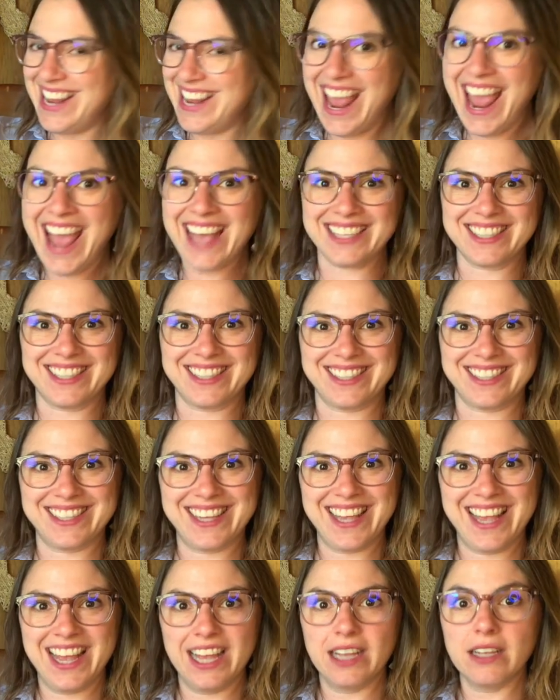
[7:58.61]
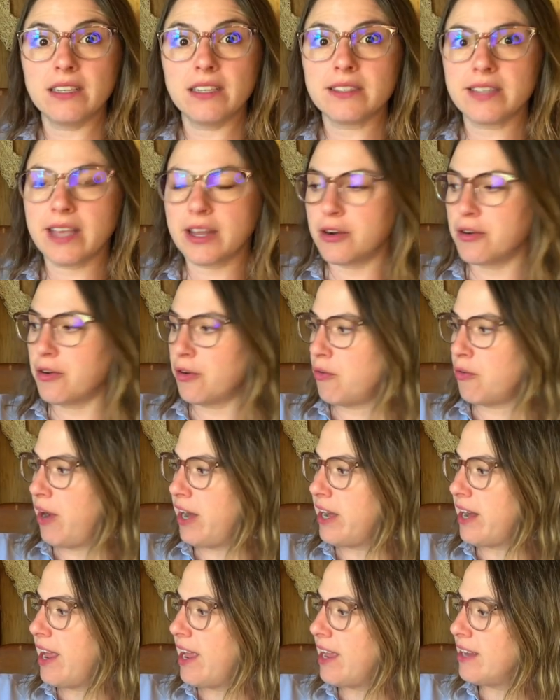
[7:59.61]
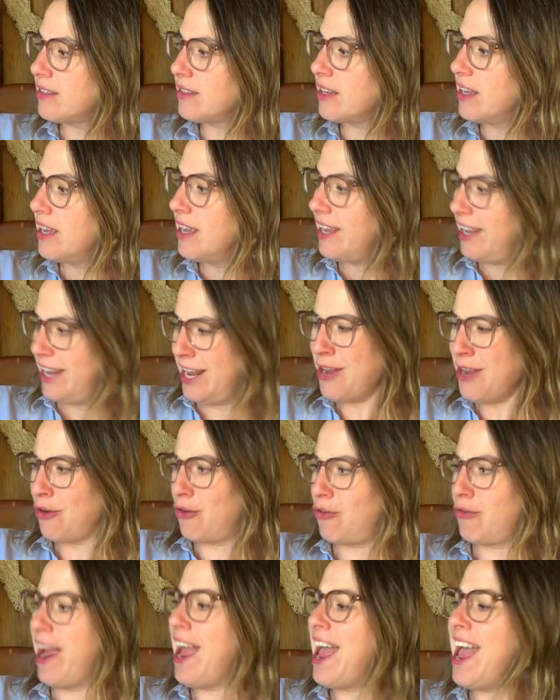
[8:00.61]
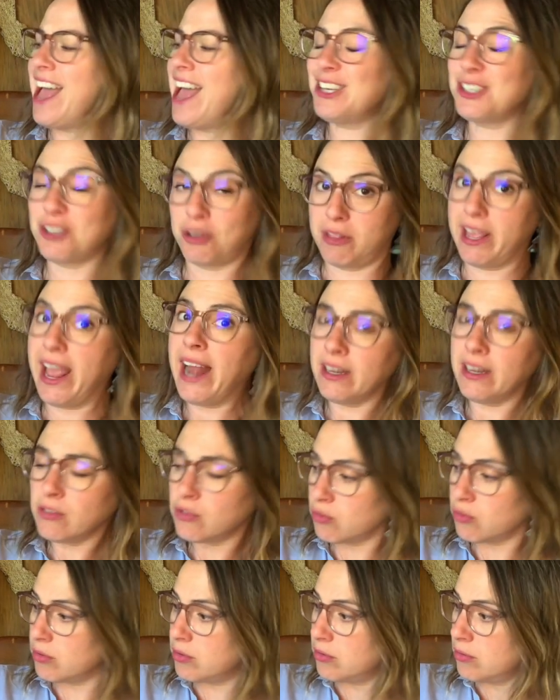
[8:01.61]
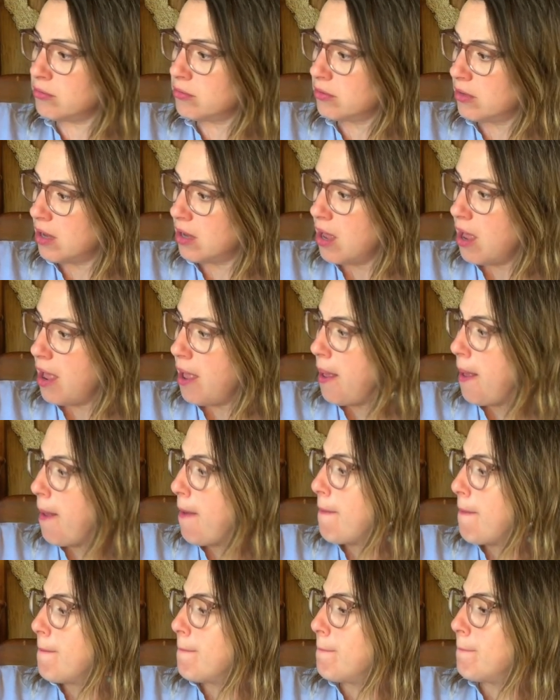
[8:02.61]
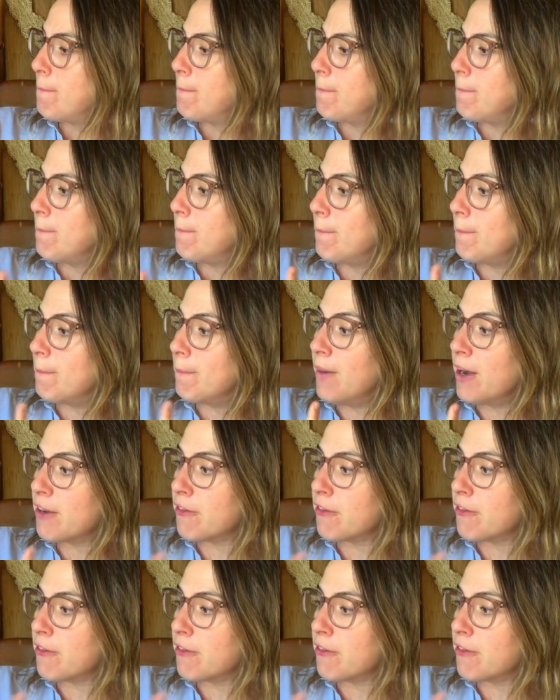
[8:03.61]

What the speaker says: "Yes," said her great aunt. "It crashed, that is true. But